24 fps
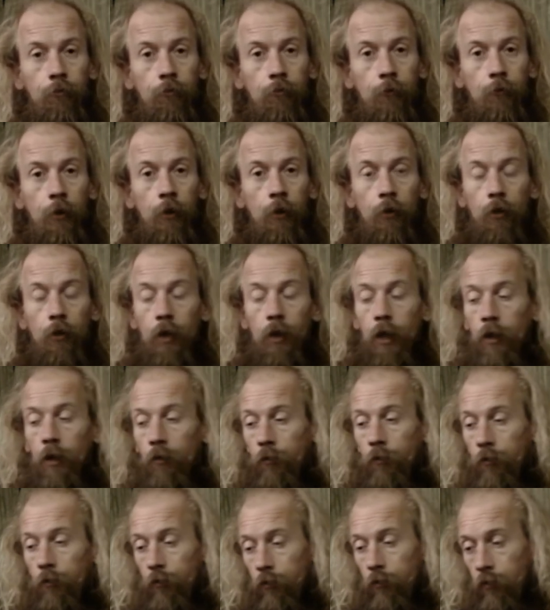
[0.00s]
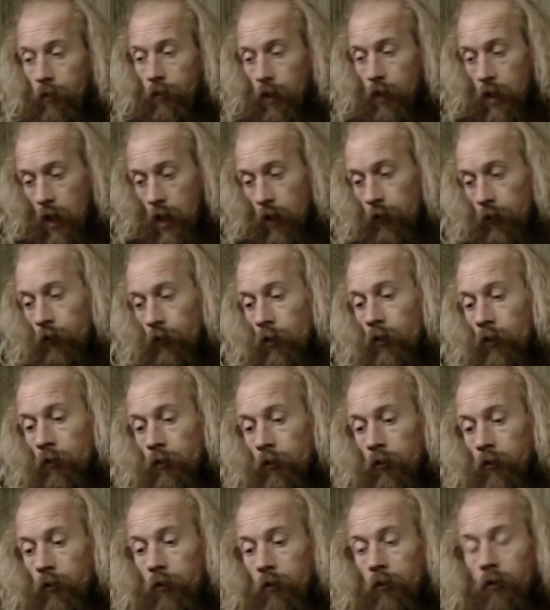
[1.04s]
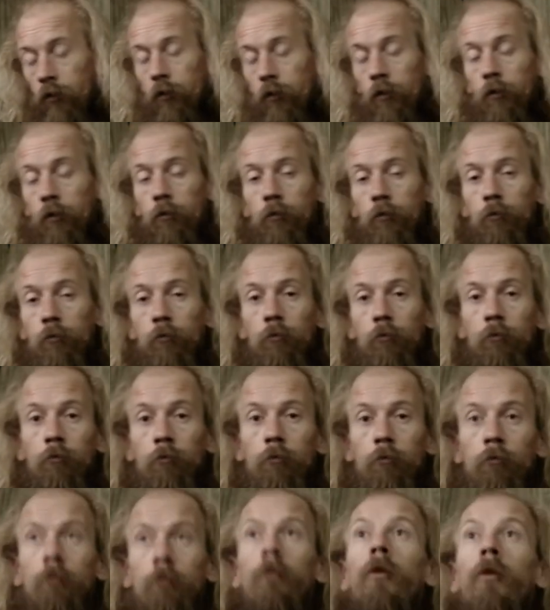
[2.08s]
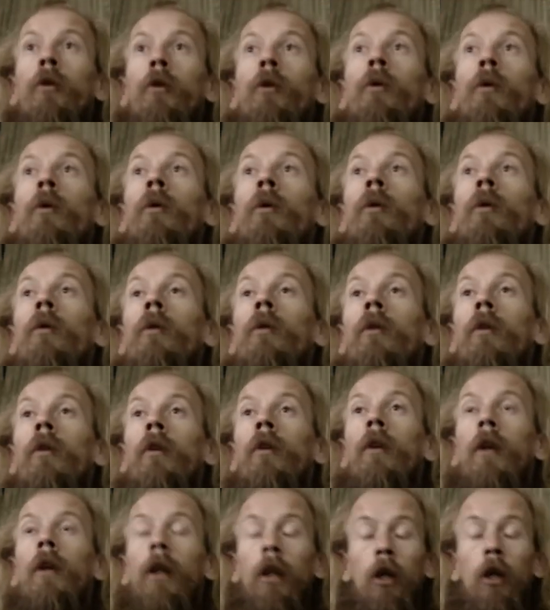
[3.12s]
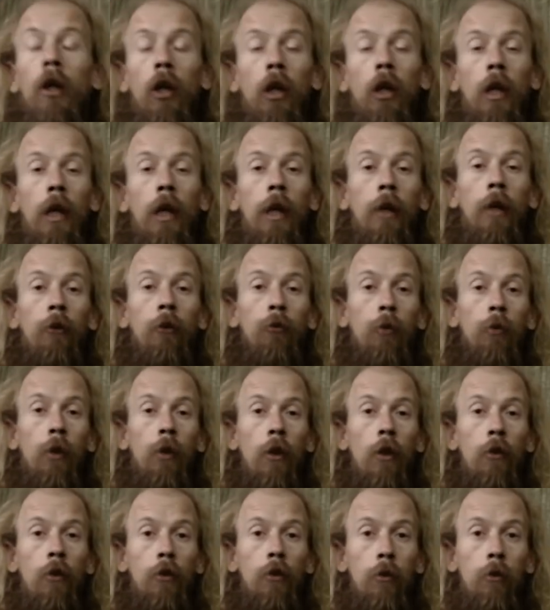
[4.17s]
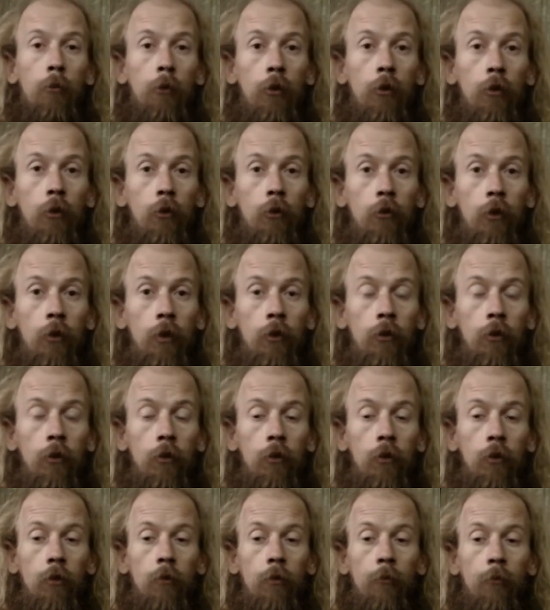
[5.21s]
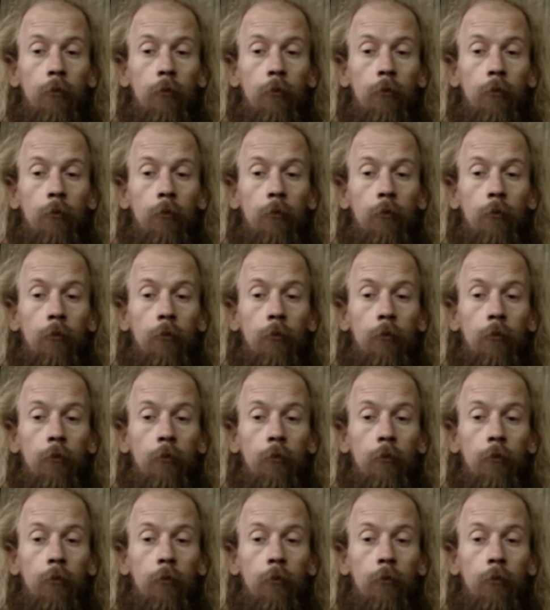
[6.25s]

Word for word: And you'll have liaisons who liaise with other communities.